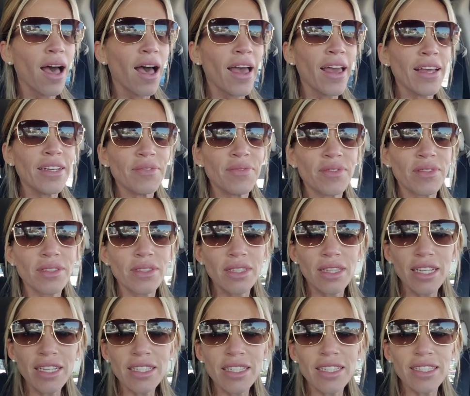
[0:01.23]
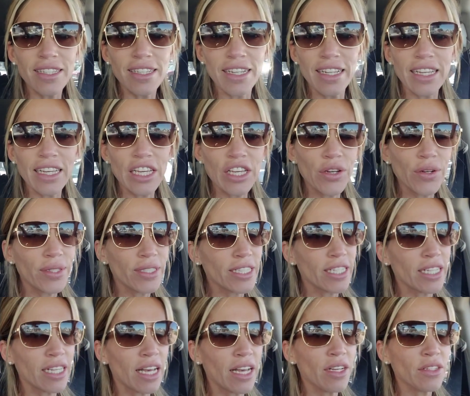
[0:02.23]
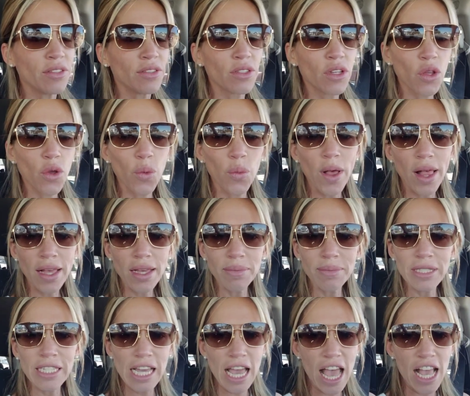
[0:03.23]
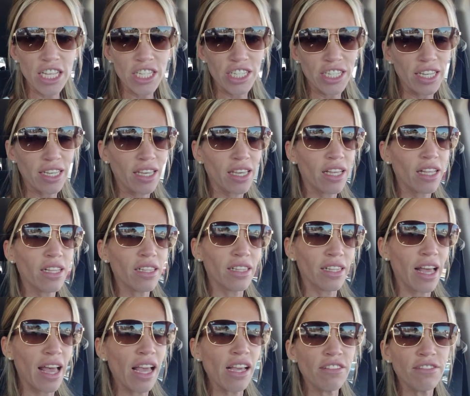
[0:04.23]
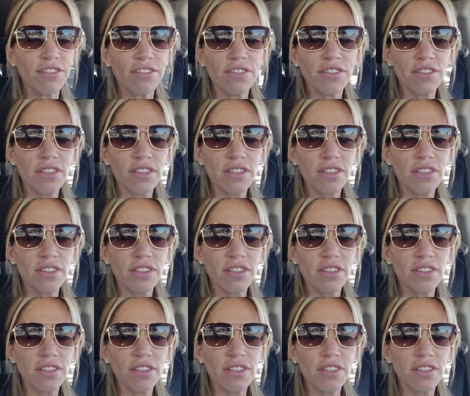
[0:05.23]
Hi, this is Lily Cotilla. Welcome to Etching Life.